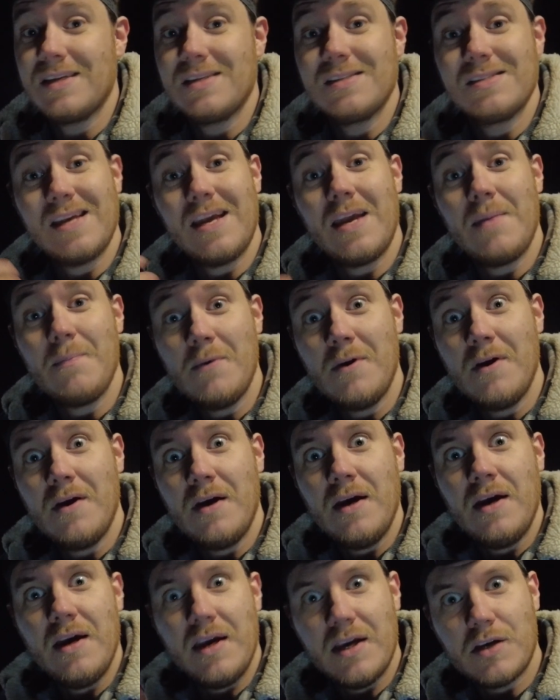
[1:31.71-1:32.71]
that same
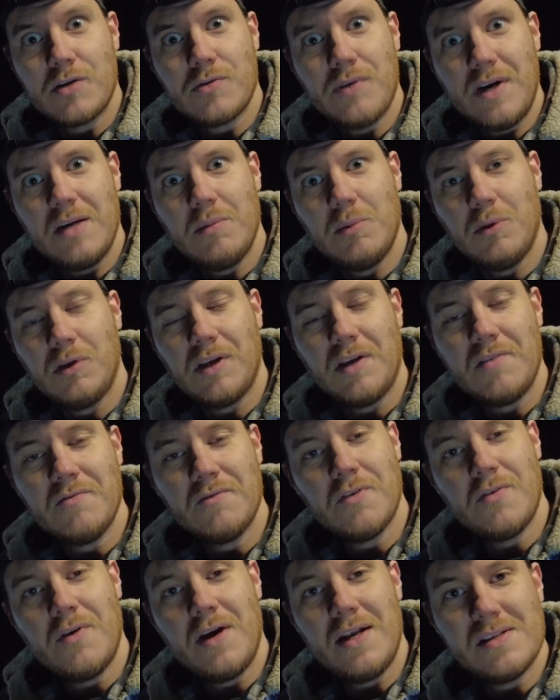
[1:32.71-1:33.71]
incredible
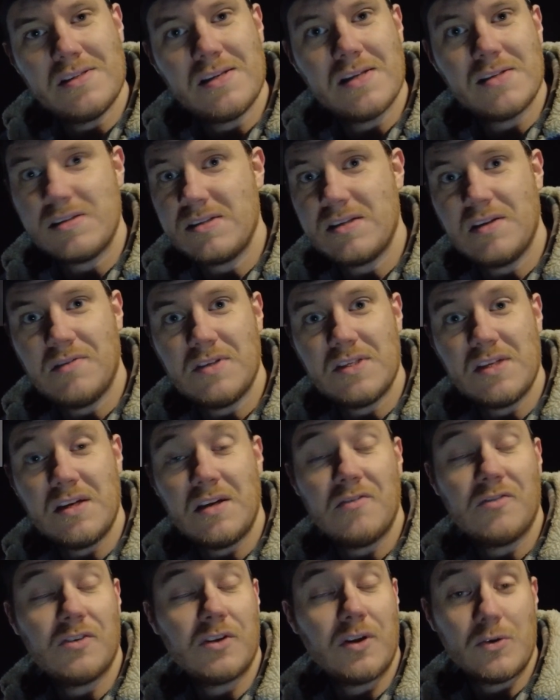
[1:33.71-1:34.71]
infrared
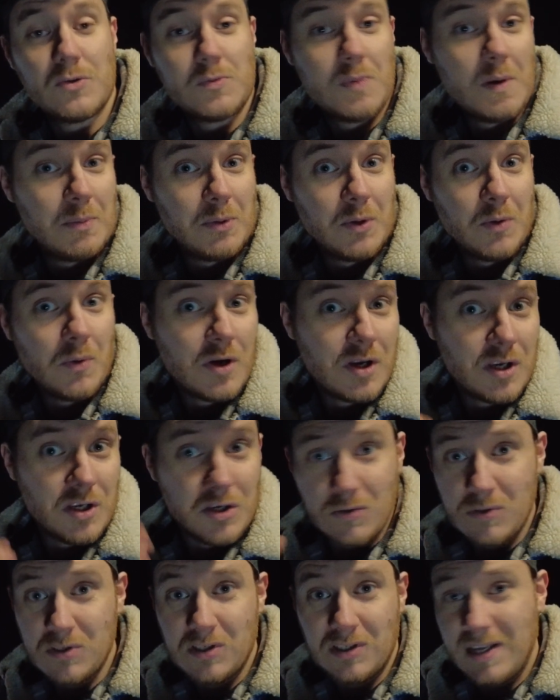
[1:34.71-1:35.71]
sensitivity for those people who want to
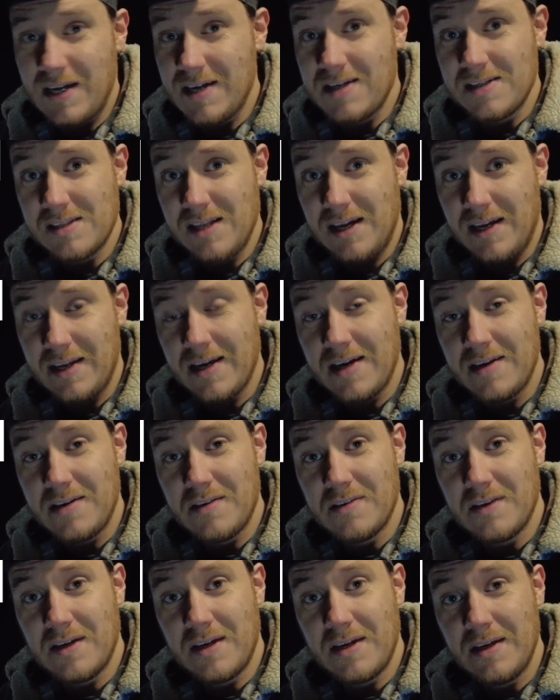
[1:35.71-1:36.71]
utilize that kind
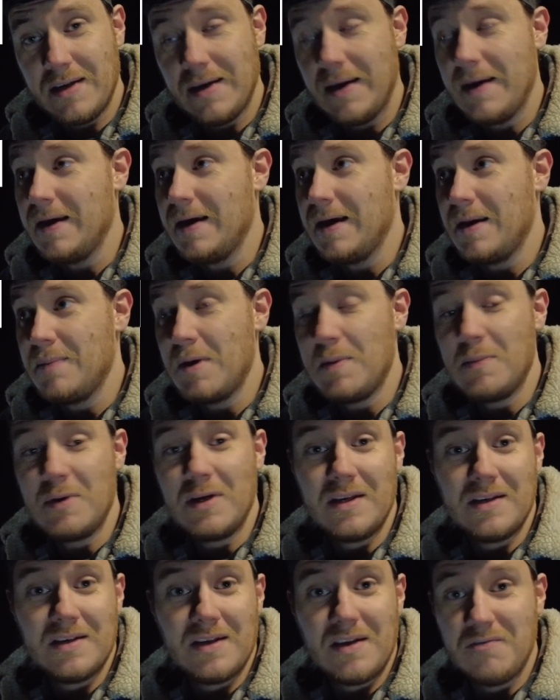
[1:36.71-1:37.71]
of thing,
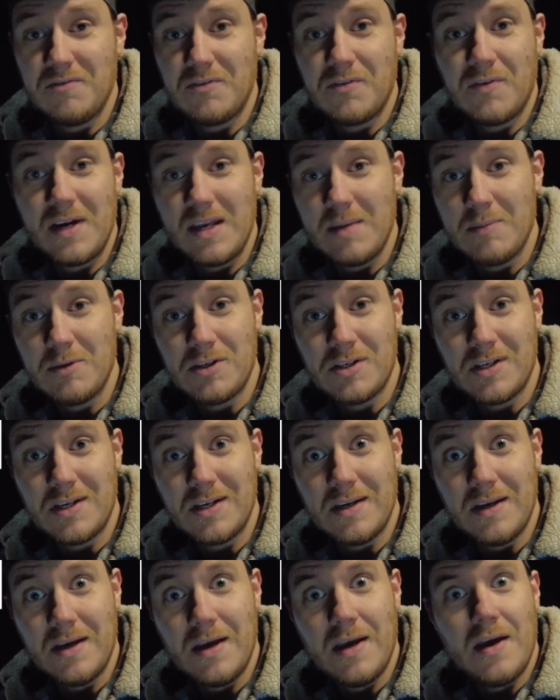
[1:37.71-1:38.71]
maybe in infrared
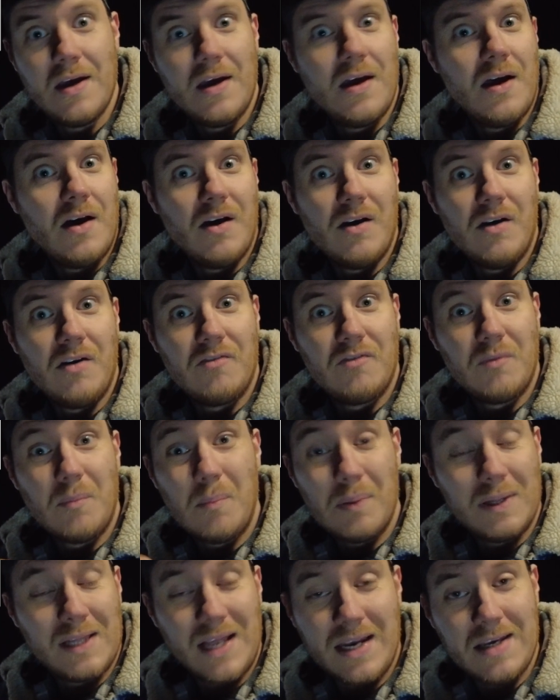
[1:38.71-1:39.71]
imaging of
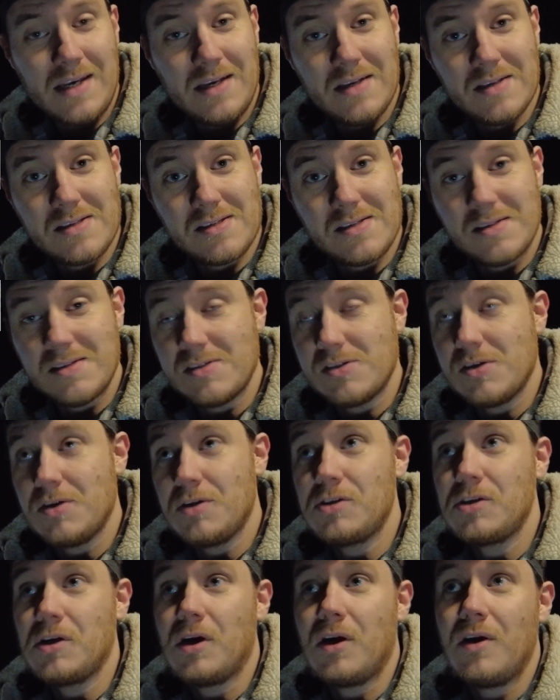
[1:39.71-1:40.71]
planets and
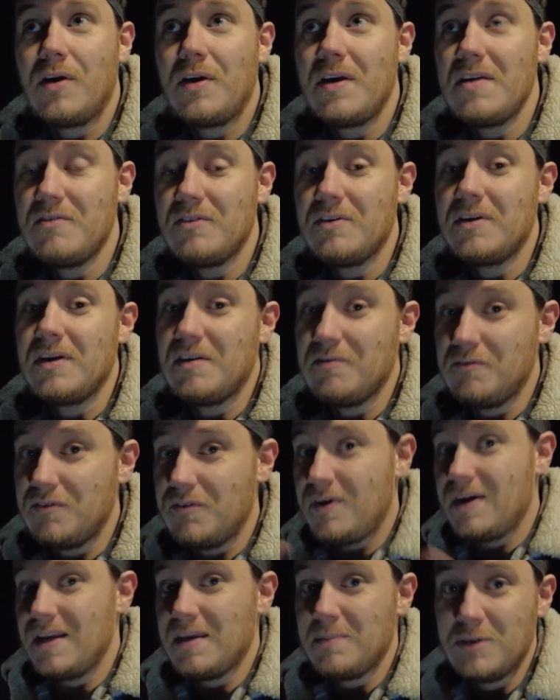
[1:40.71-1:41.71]
such, or even
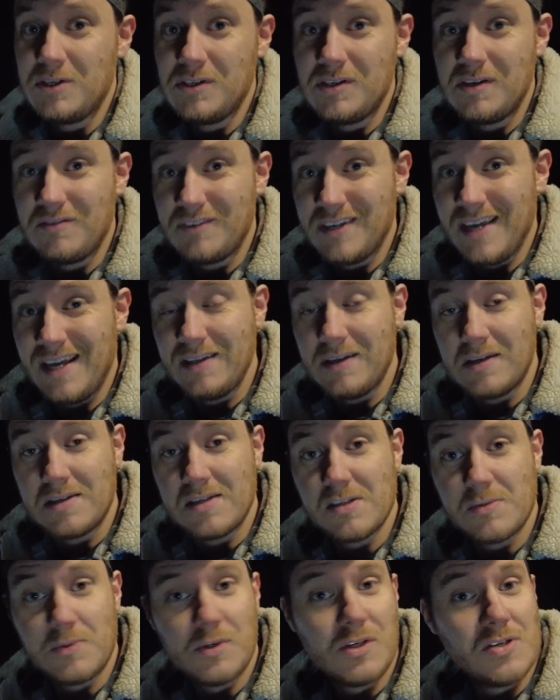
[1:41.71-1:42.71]
infrared imaging of
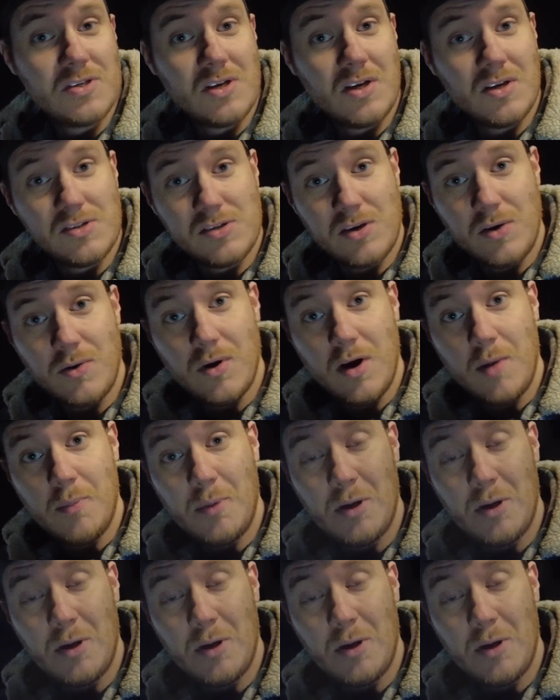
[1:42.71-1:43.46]
galaxies, which is also a